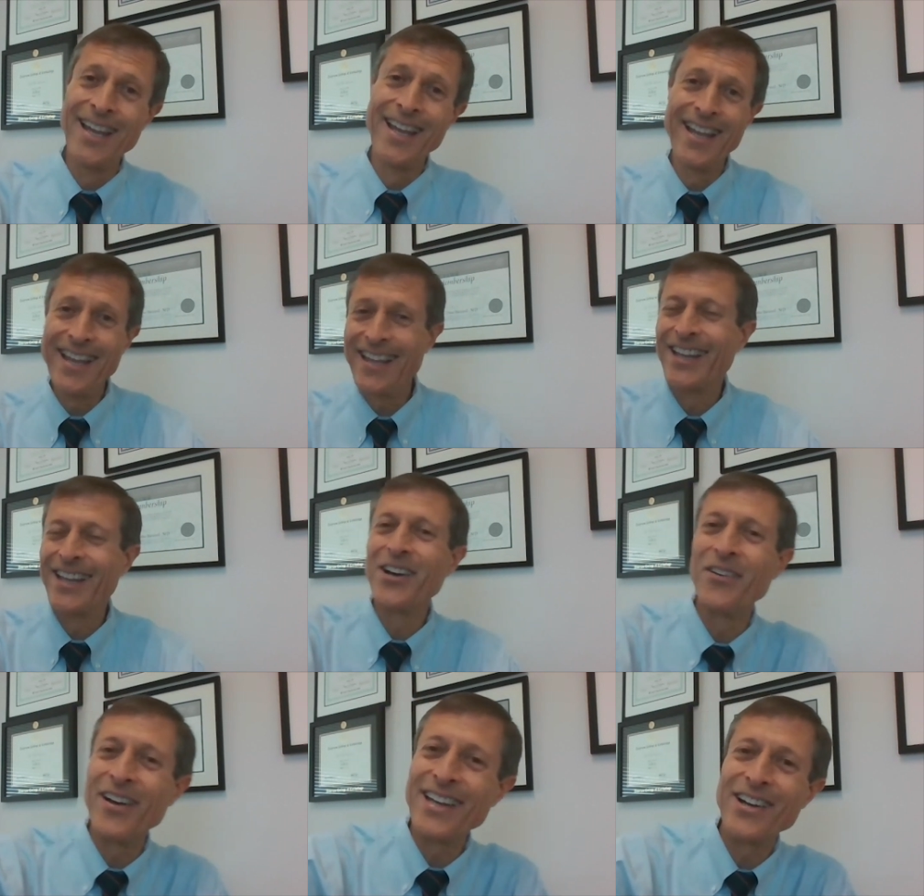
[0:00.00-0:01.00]
and
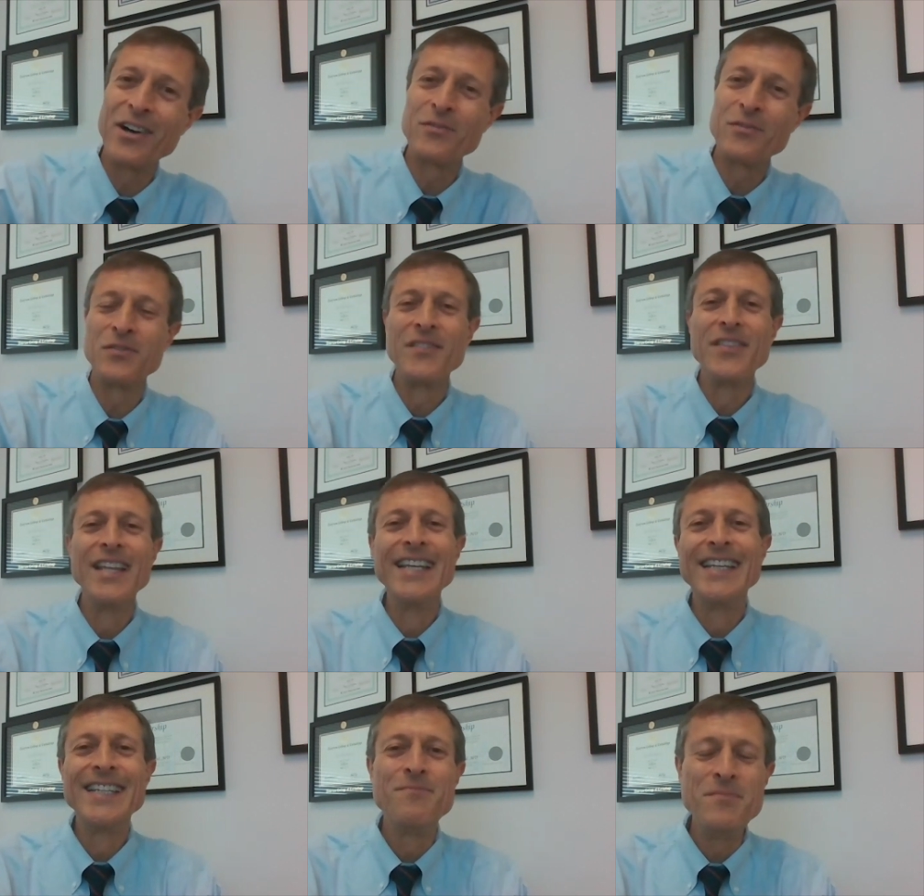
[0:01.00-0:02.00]
off of
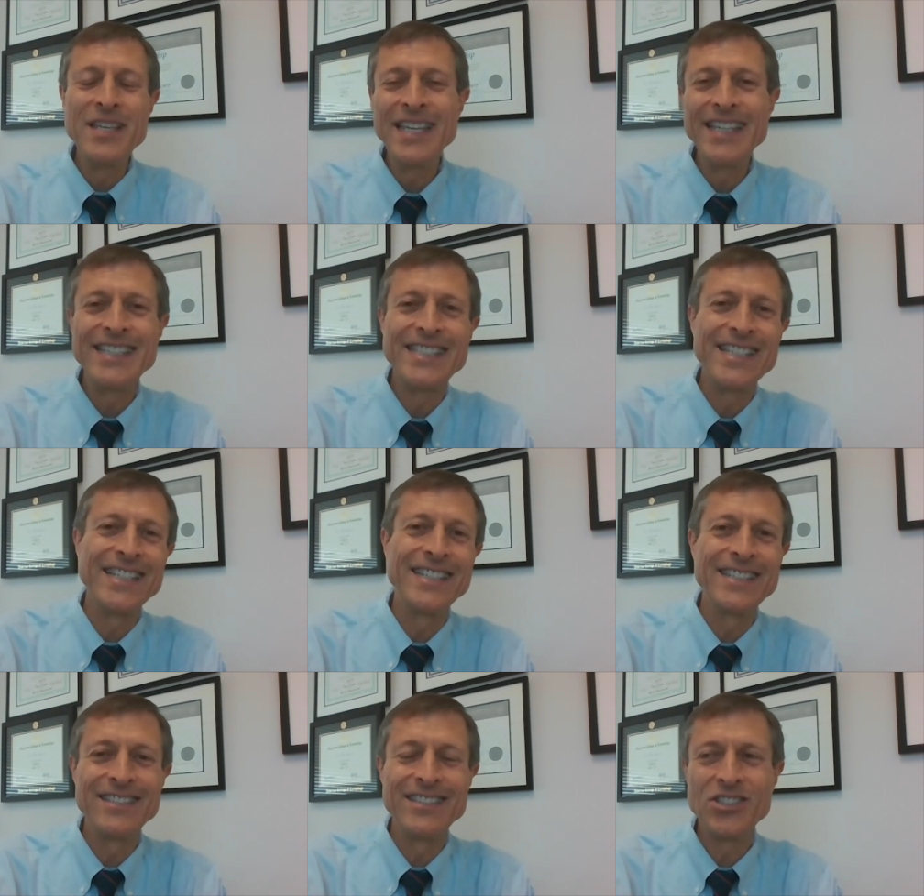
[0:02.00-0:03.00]
meat,
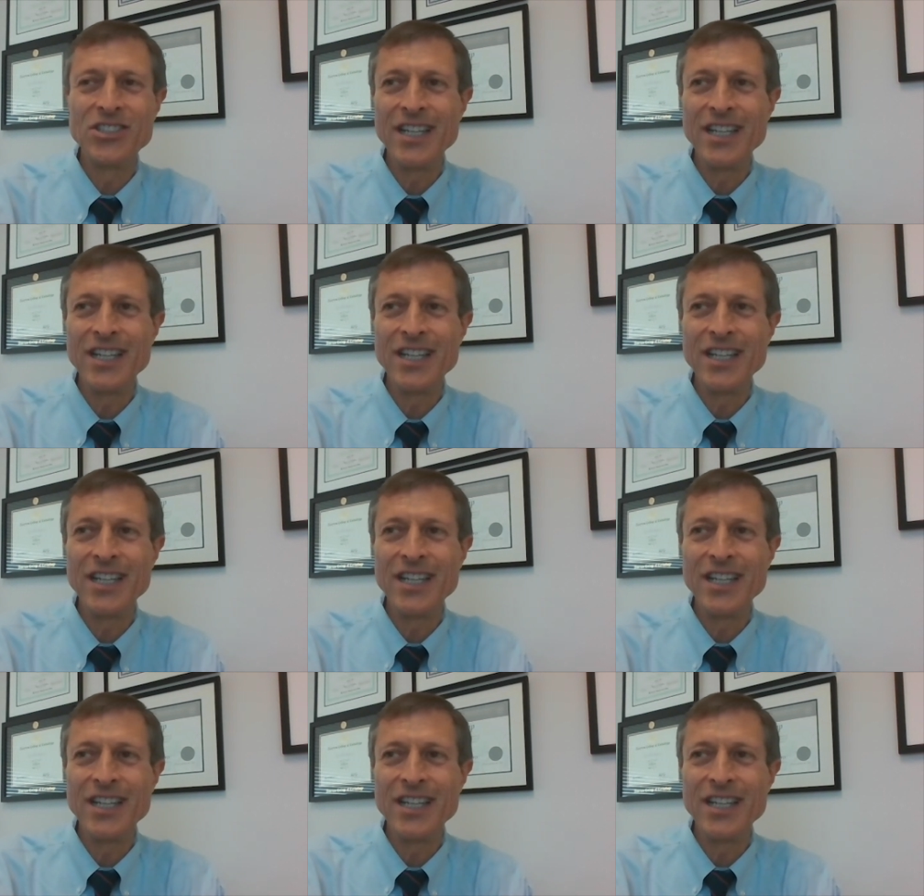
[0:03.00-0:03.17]
and